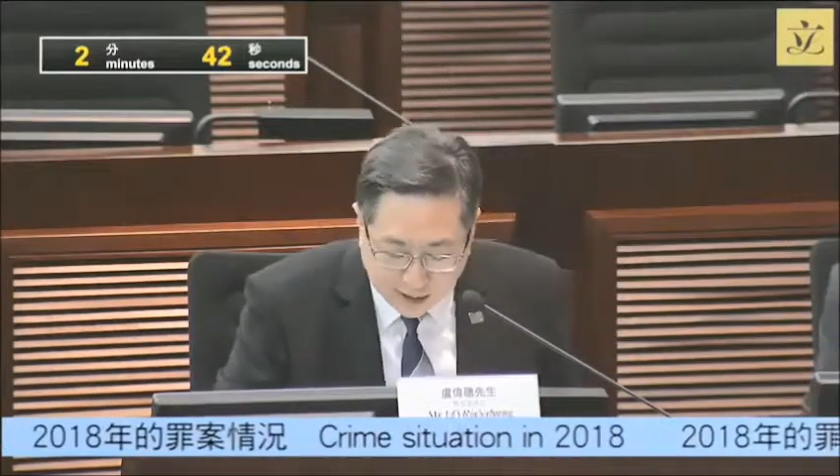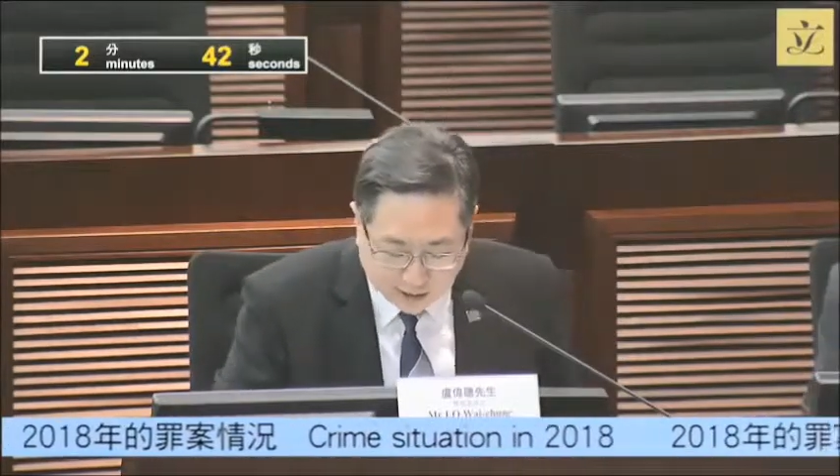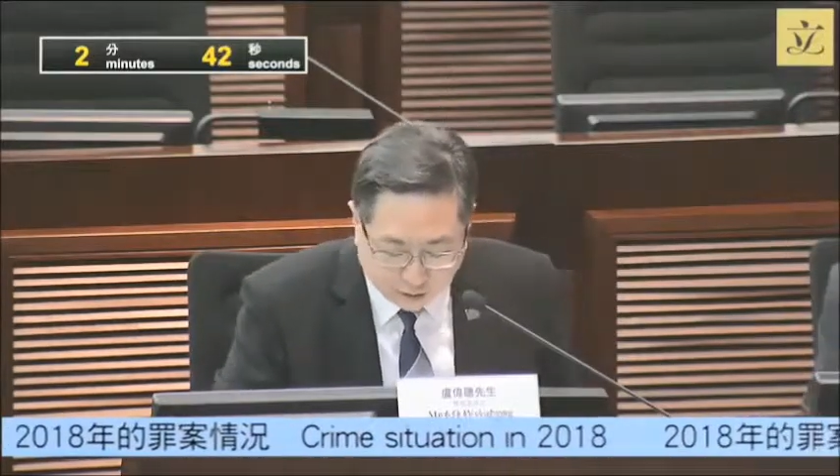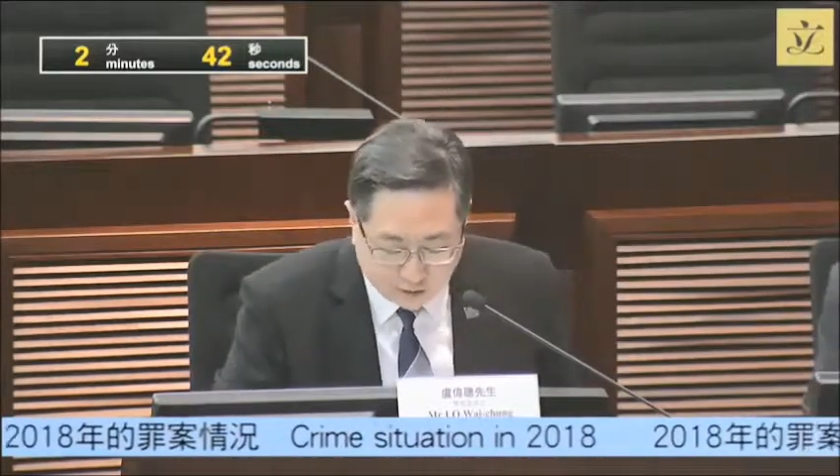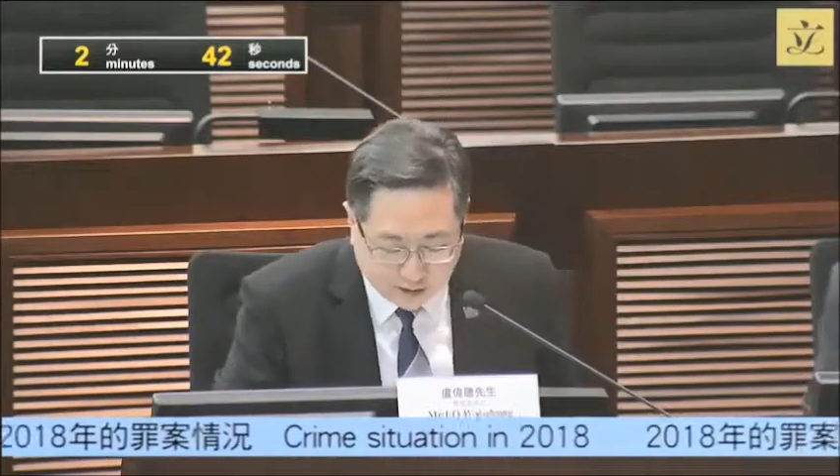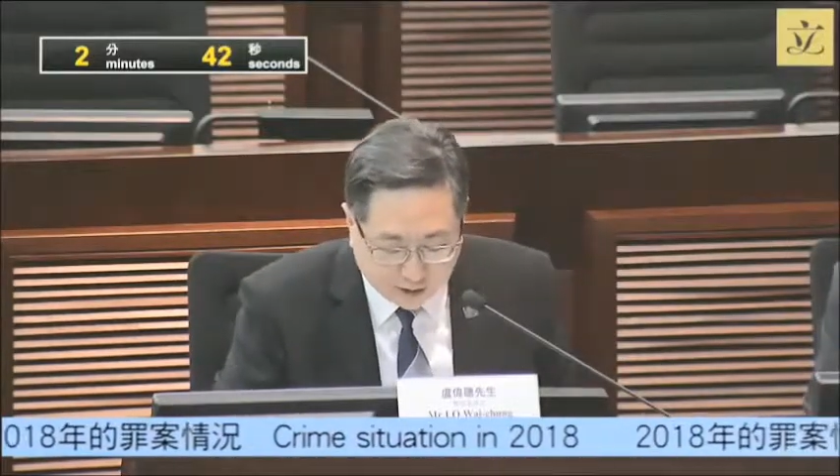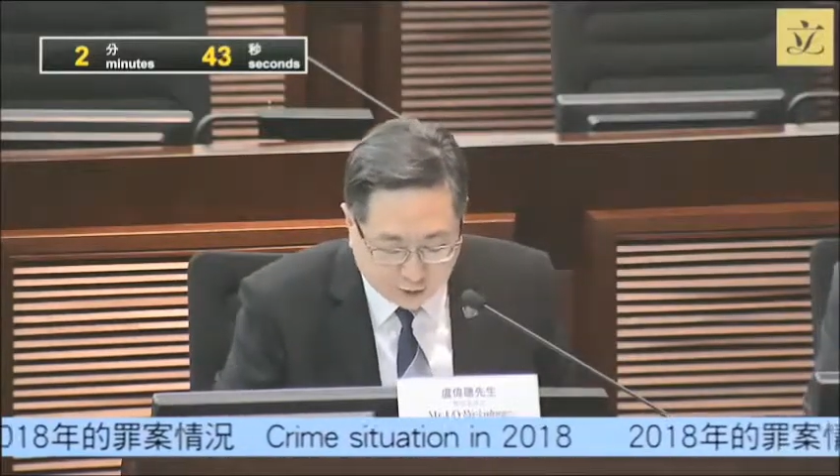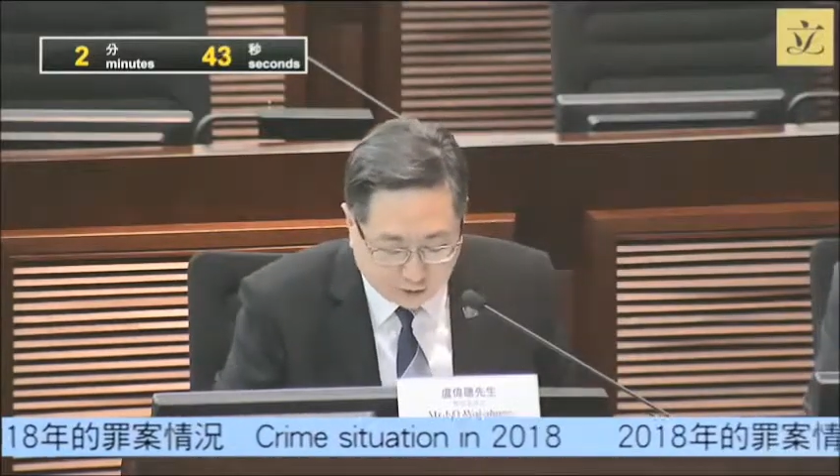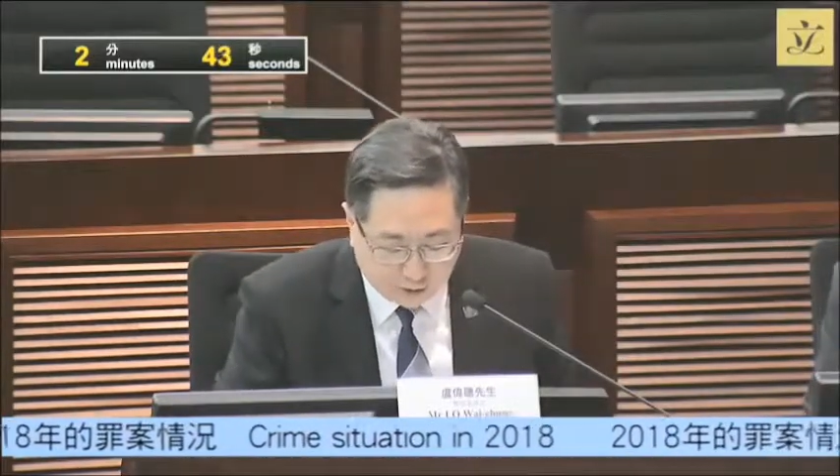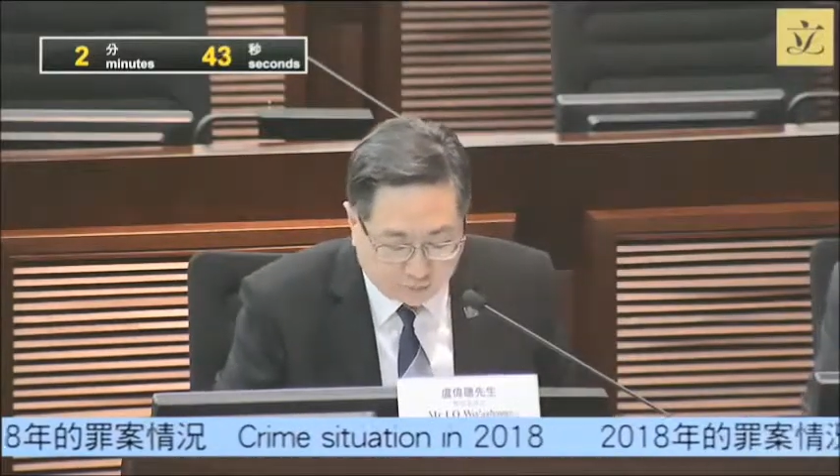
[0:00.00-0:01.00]
The
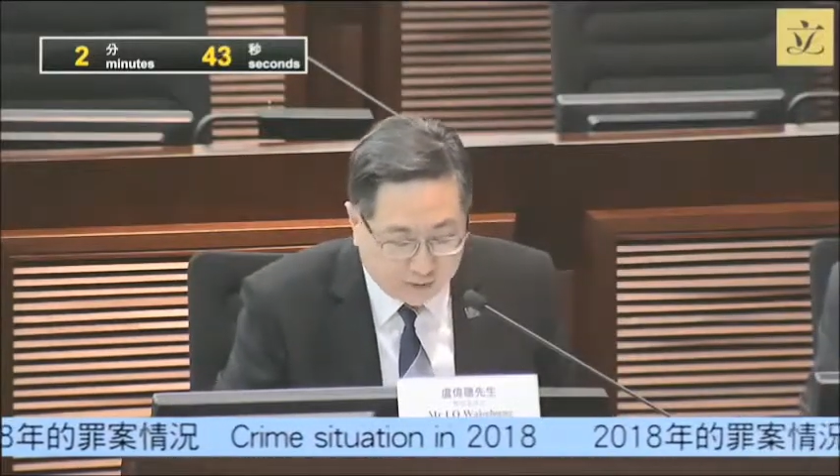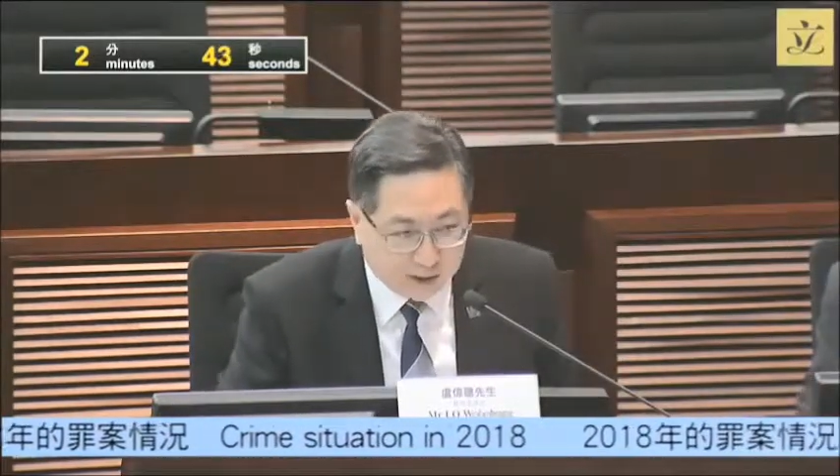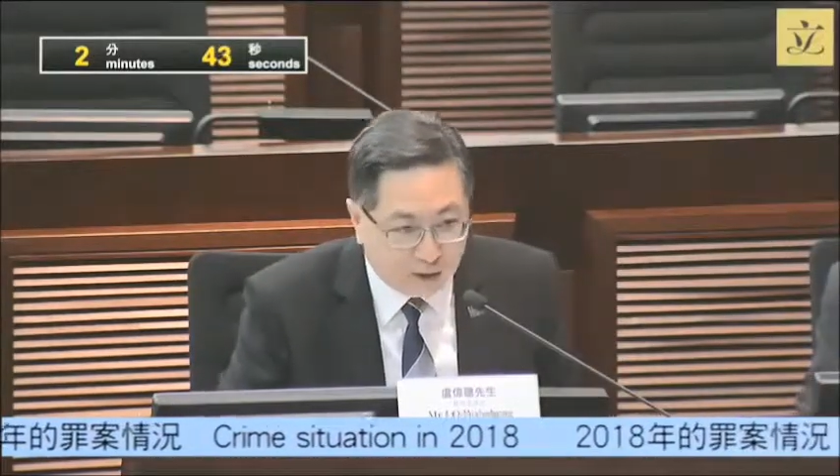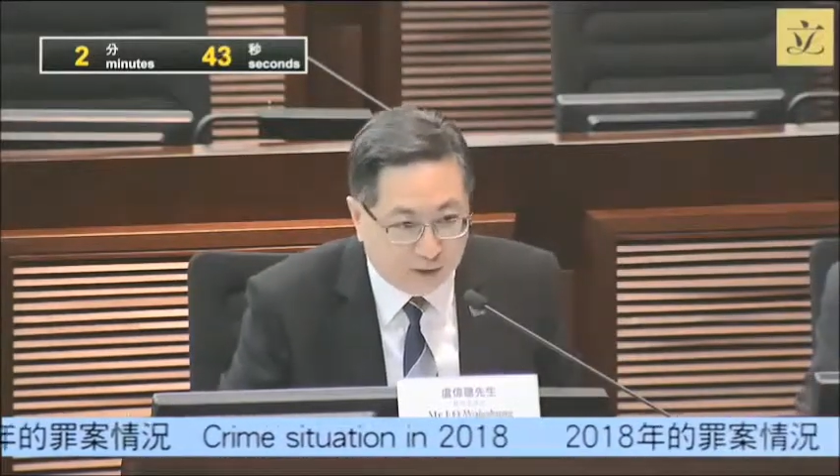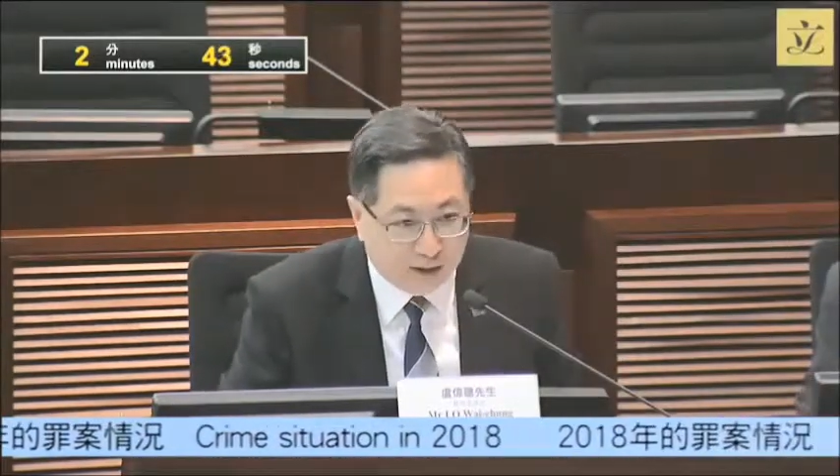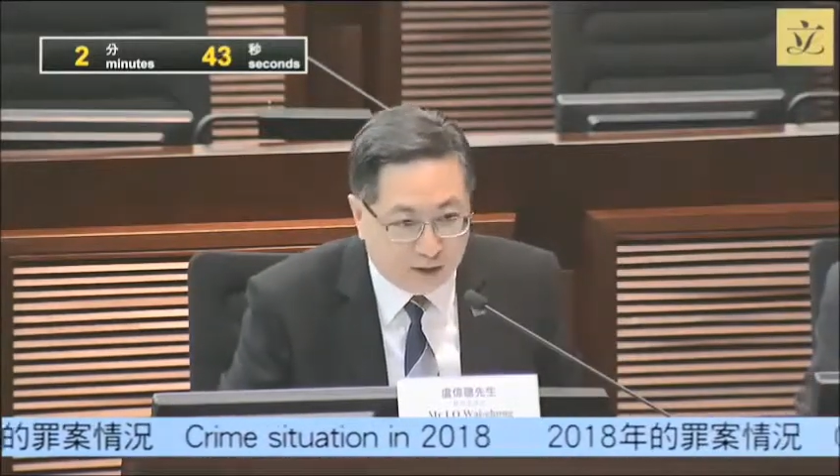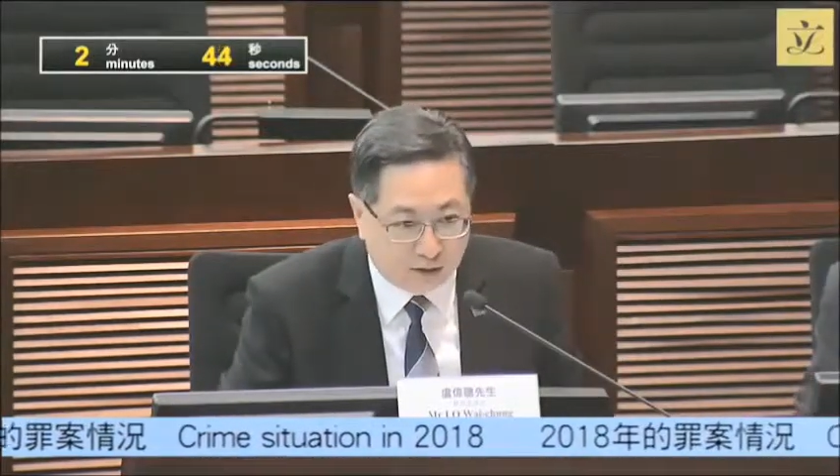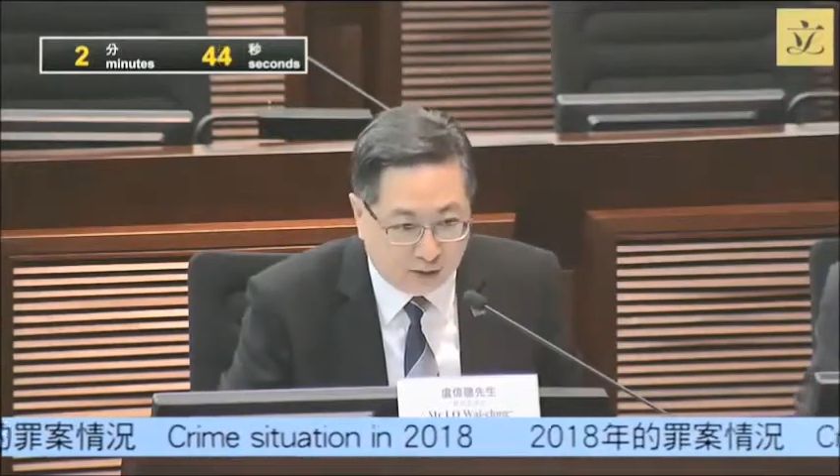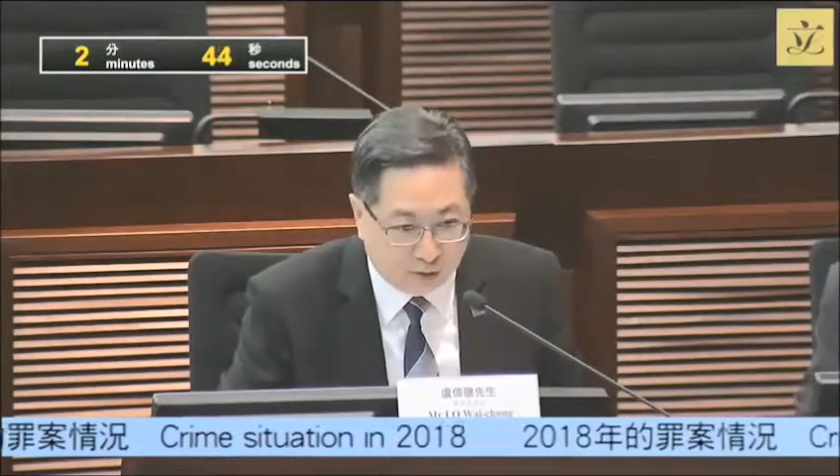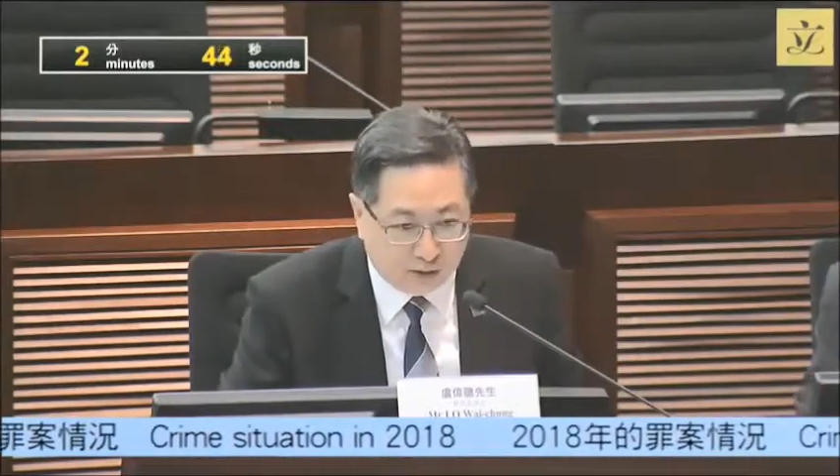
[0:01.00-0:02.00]
Hong Kong
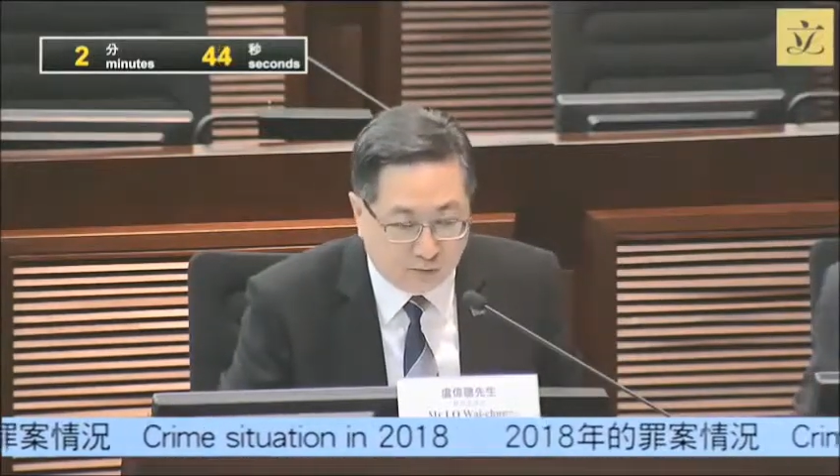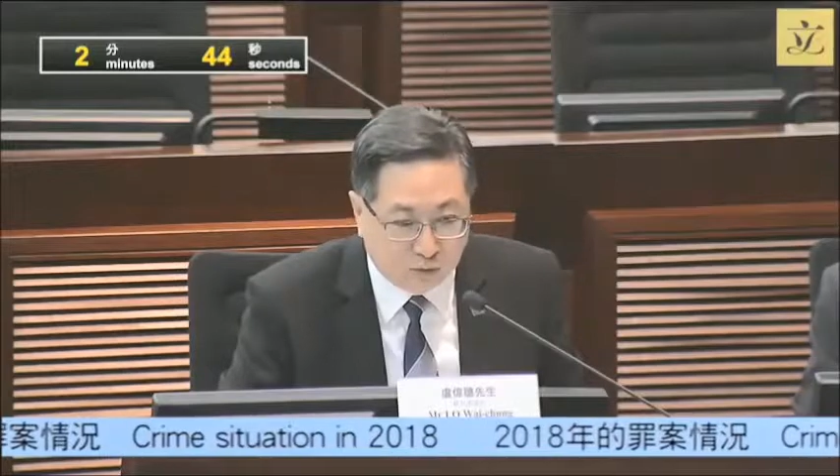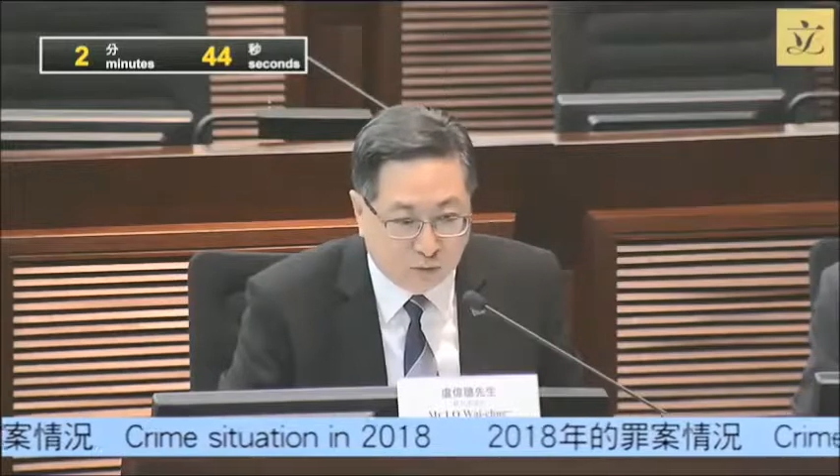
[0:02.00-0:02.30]
Monetary Authority